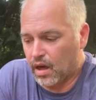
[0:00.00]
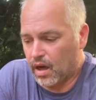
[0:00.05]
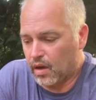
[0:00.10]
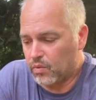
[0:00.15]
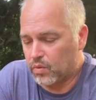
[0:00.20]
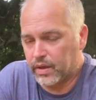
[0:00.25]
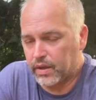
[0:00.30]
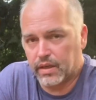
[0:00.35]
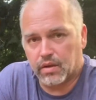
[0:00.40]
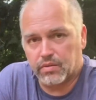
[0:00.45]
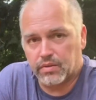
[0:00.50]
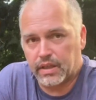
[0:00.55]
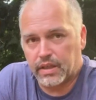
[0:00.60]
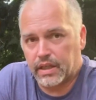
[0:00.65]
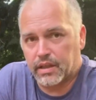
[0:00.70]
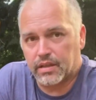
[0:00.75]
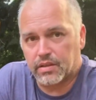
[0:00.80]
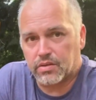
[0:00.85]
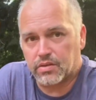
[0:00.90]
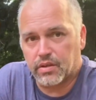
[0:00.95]
we don't
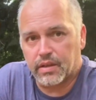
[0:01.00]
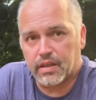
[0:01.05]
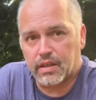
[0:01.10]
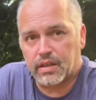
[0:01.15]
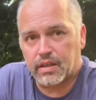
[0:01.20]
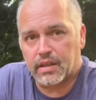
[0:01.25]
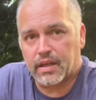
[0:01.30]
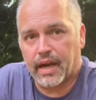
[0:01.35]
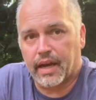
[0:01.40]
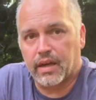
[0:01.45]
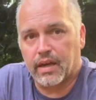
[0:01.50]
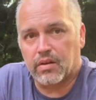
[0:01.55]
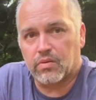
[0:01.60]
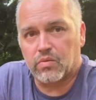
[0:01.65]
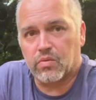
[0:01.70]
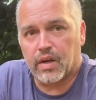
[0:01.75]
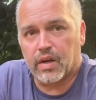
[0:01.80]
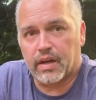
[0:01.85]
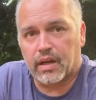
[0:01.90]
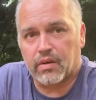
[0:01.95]
need a coyote
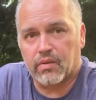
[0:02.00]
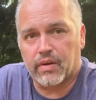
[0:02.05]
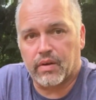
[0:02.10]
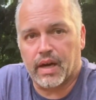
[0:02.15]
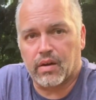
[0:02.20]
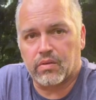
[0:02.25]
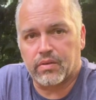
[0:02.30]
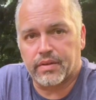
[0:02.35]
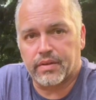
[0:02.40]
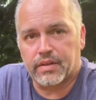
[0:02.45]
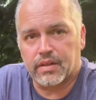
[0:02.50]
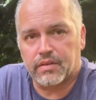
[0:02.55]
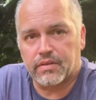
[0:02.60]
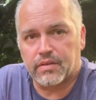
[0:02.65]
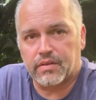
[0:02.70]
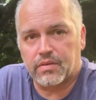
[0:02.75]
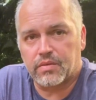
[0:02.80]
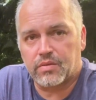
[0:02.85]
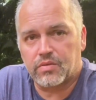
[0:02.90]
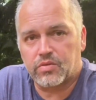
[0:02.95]
running around with a
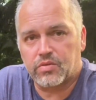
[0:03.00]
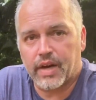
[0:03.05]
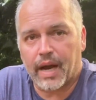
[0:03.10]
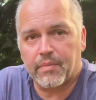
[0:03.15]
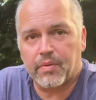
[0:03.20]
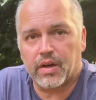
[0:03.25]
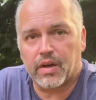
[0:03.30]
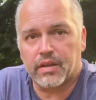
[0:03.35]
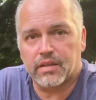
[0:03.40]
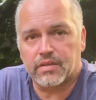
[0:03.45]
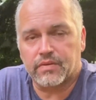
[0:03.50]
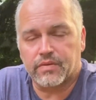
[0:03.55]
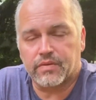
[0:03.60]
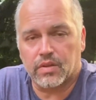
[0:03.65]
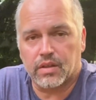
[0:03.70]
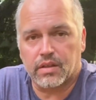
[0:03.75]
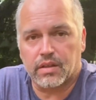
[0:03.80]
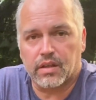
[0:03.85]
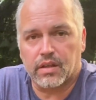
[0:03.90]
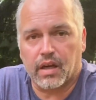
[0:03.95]
trap on his
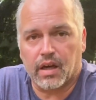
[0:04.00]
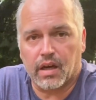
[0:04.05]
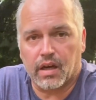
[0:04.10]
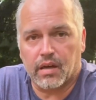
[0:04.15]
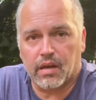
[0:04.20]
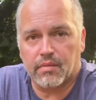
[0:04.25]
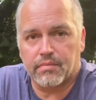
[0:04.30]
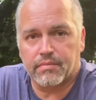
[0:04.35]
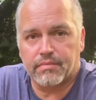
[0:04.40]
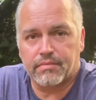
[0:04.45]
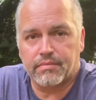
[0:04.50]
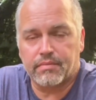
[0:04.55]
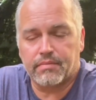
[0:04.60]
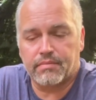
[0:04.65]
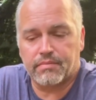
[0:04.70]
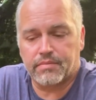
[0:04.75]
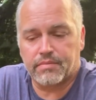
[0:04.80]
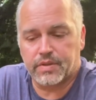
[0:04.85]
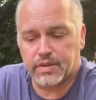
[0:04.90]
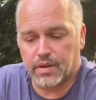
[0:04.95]
foot.
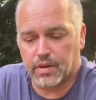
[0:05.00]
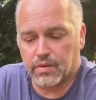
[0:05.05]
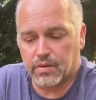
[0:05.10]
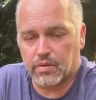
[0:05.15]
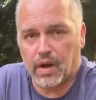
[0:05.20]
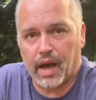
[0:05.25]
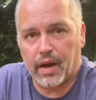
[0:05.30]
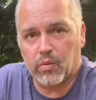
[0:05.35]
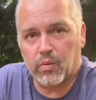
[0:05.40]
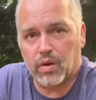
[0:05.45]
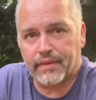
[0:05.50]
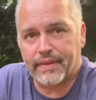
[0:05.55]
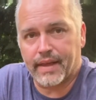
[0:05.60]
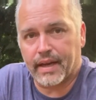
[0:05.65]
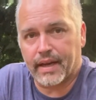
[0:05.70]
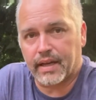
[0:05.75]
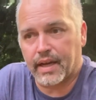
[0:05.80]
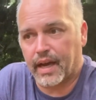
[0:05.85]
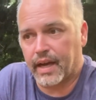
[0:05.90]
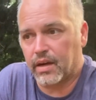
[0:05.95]
So I want that
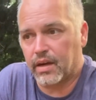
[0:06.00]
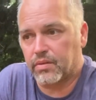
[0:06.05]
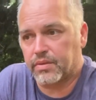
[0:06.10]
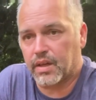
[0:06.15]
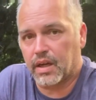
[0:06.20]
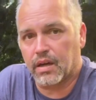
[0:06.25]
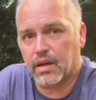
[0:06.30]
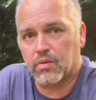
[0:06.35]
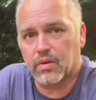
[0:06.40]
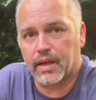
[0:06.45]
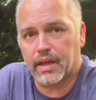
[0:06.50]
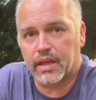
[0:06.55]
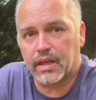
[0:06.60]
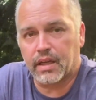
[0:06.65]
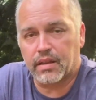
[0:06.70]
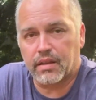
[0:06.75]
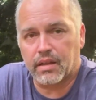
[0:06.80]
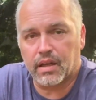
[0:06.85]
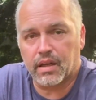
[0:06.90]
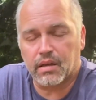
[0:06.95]
coyote there when I
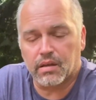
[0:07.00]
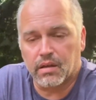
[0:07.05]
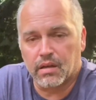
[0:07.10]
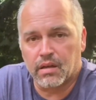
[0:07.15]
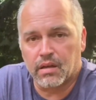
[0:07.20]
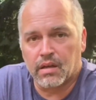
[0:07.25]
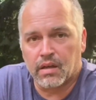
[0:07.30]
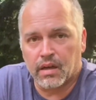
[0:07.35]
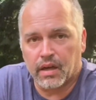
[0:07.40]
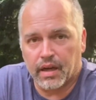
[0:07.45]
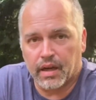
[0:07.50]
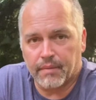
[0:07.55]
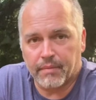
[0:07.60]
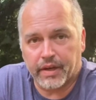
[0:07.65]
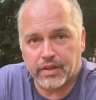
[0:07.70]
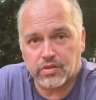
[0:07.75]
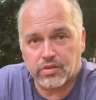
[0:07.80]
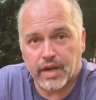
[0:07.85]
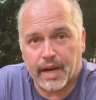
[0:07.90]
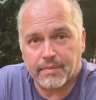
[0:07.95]
get there, and my
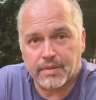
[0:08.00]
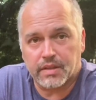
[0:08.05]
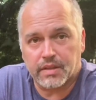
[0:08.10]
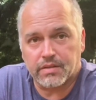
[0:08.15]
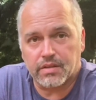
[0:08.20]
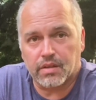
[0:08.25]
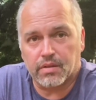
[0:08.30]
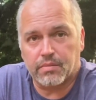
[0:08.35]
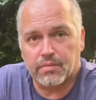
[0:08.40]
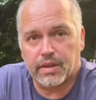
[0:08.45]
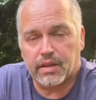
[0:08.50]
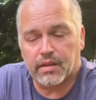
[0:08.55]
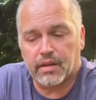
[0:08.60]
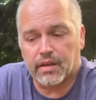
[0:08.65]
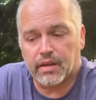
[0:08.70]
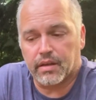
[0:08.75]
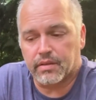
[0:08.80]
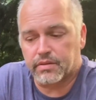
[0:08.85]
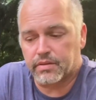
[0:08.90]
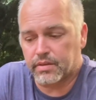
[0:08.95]
trap to still be
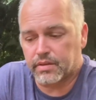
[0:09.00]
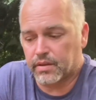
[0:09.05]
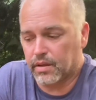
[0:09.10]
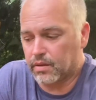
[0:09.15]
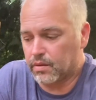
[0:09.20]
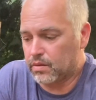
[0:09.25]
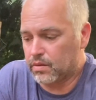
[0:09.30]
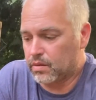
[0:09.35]
there. So